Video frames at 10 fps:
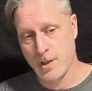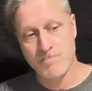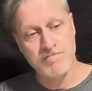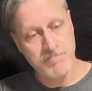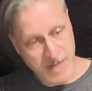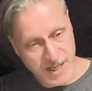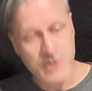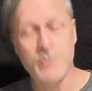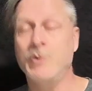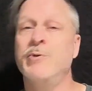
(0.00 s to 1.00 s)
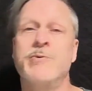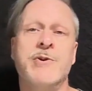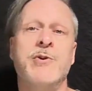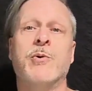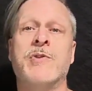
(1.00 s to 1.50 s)
Next, we'll do the
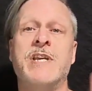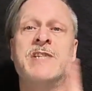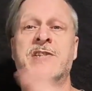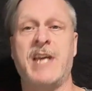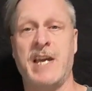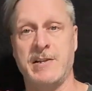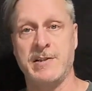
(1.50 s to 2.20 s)
northeast gate.